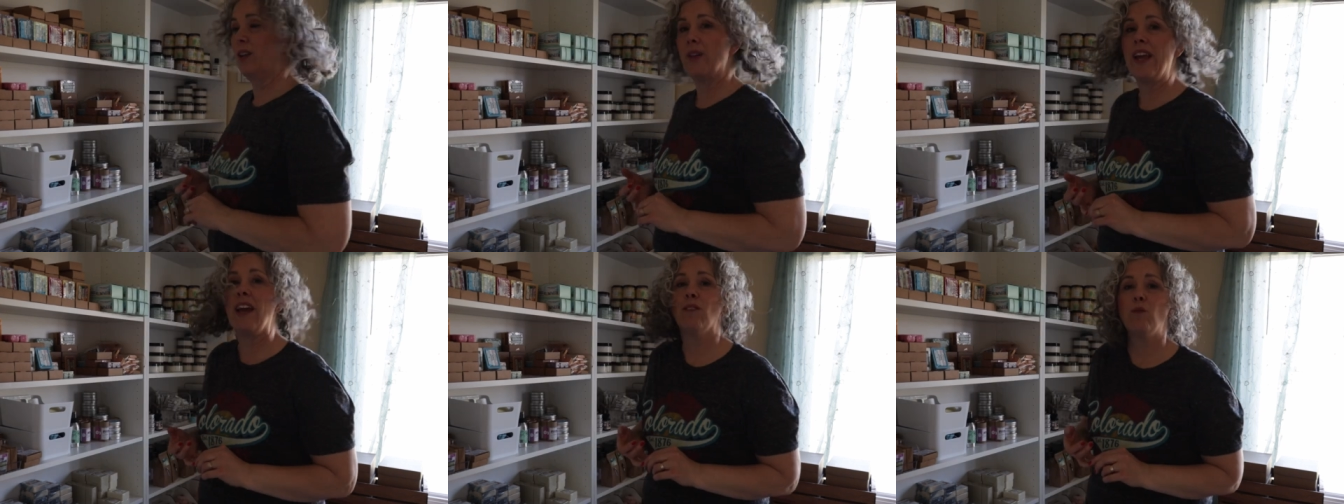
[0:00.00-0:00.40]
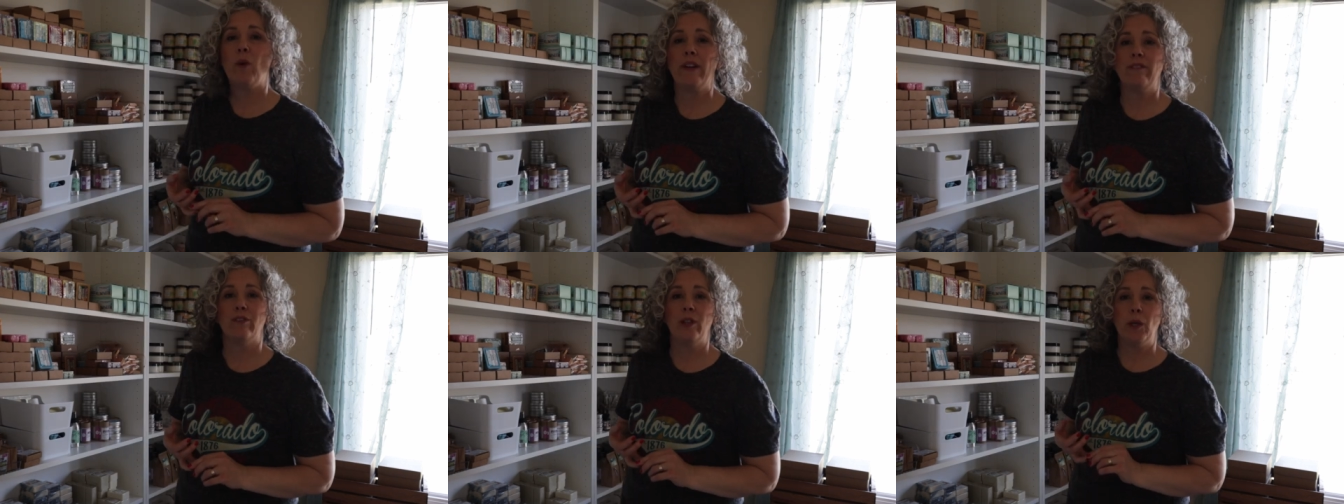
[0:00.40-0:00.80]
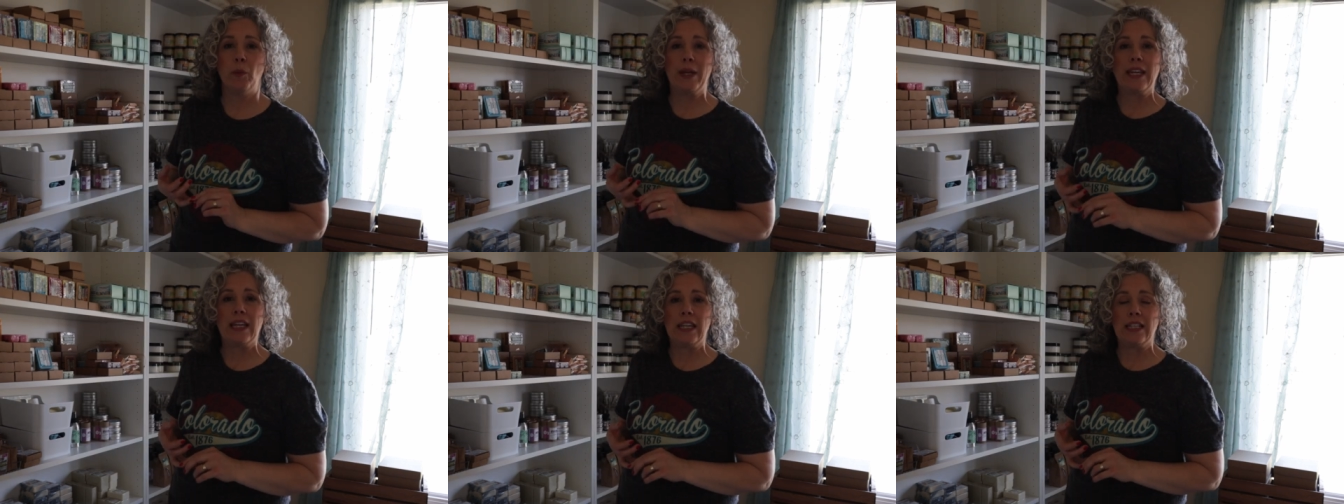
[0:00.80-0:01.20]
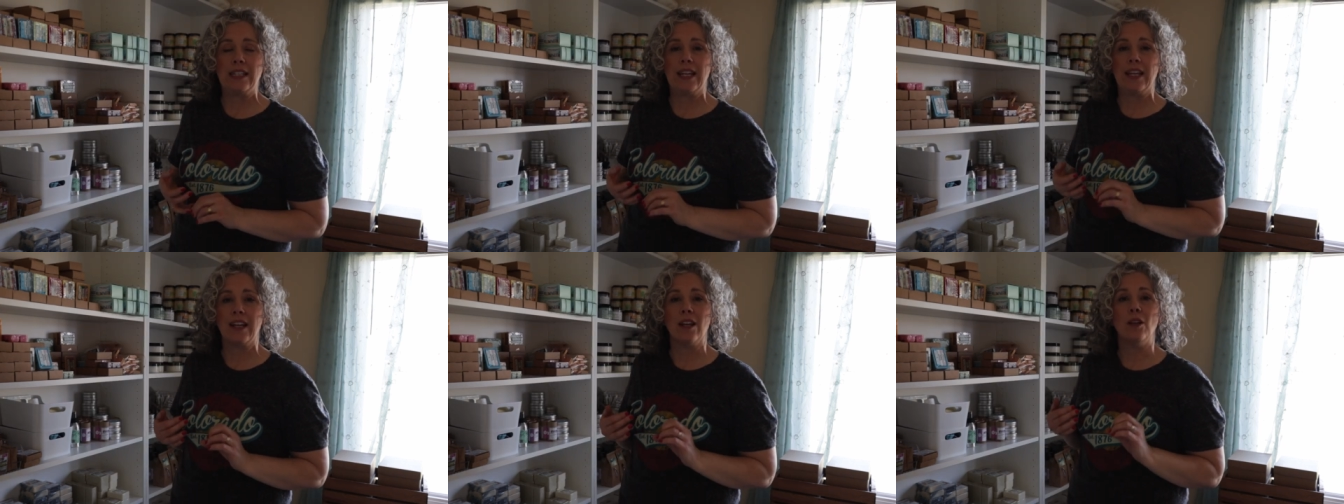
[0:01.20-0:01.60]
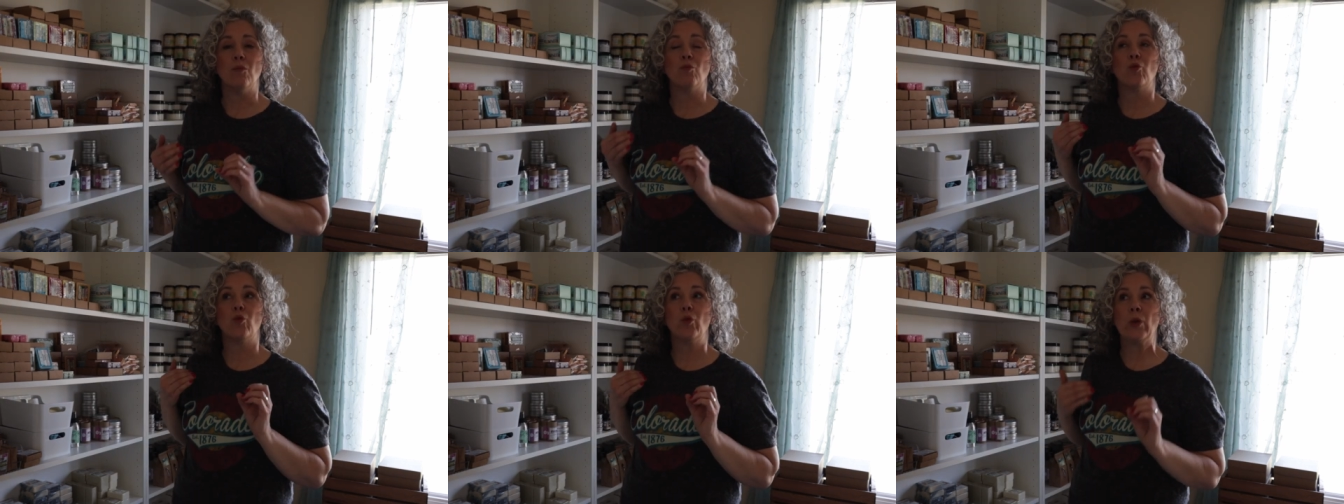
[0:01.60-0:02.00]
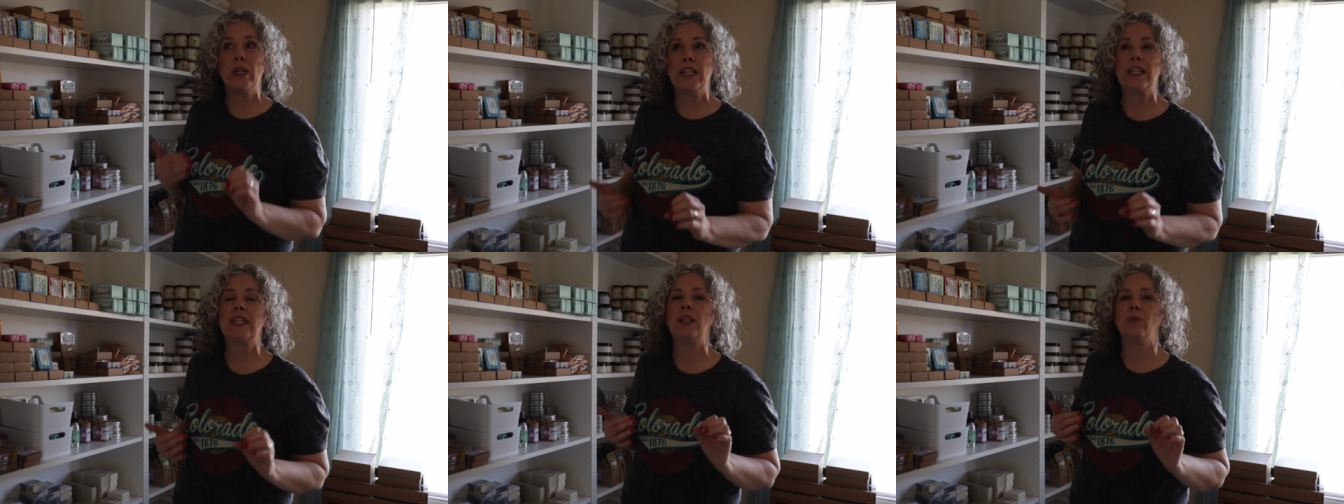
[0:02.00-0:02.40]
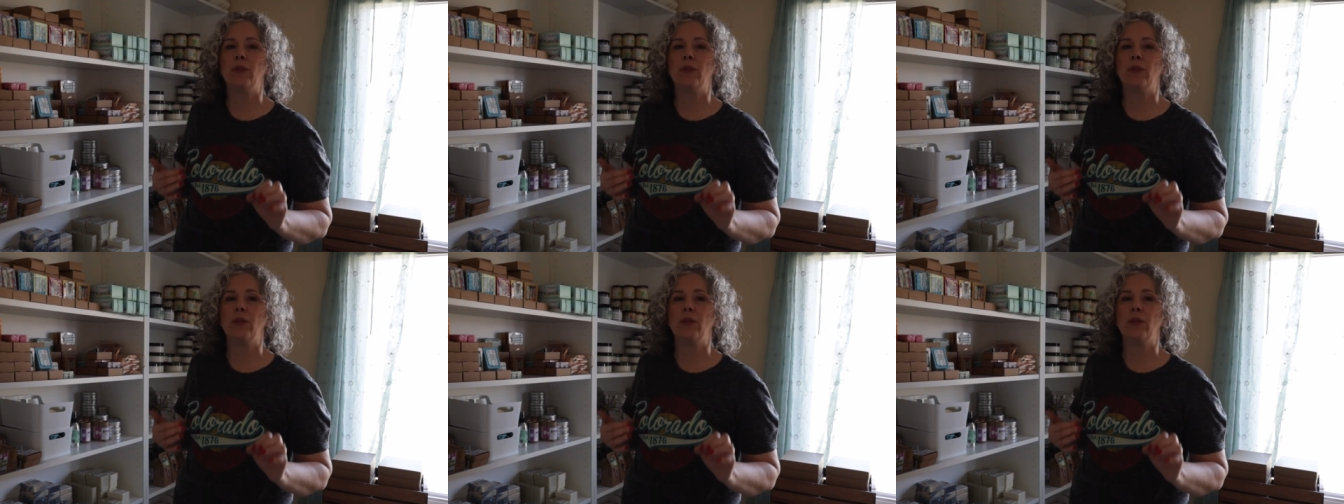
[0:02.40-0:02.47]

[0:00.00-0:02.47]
I only have one free weekend and I am really,